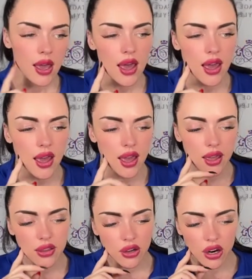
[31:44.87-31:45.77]

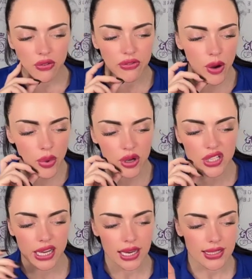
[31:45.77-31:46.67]
Uh, her front
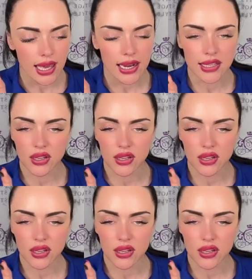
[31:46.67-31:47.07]
pose, like I said,